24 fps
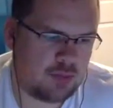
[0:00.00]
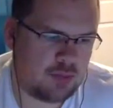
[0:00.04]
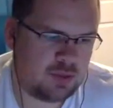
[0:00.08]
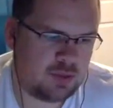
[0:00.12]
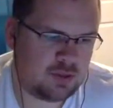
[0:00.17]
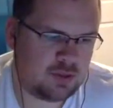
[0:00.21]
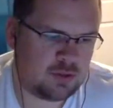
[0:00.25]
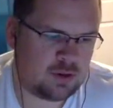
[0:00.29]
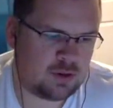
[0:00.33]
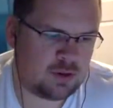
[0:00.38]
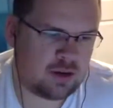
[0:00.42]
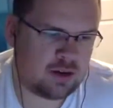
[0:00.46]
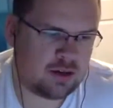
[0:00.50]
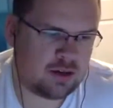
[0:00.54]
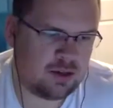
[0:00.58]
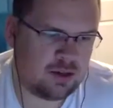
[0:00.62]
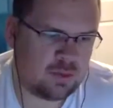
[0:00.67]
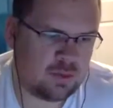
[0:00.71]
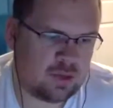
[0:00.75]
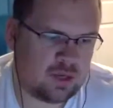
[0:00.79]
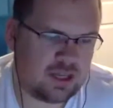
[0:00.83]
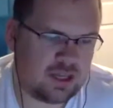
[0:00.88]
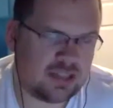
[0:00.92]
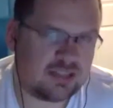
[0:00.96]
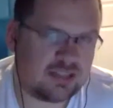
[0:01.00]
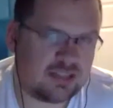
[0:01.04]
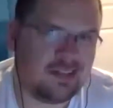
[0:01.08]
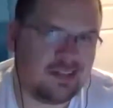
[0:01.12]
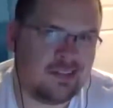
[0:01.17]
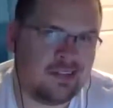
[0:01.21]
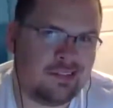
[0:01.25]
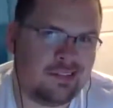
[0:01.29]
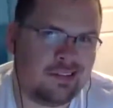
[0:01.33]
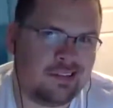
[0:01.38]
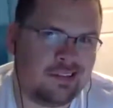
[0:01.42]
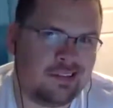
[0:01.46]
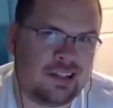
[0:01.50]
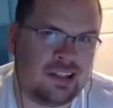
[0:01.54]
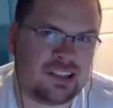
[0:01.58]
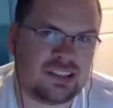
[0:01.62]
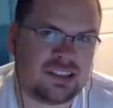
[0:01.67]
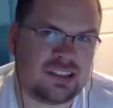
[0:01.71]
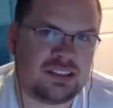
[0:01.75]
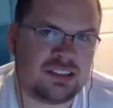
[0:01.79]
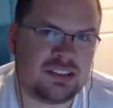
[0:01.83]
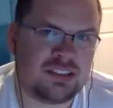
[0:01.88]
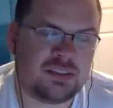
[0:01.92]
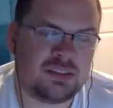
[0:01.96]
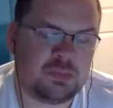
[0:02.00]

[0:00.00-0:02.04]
mean, record-wise, he doesn't.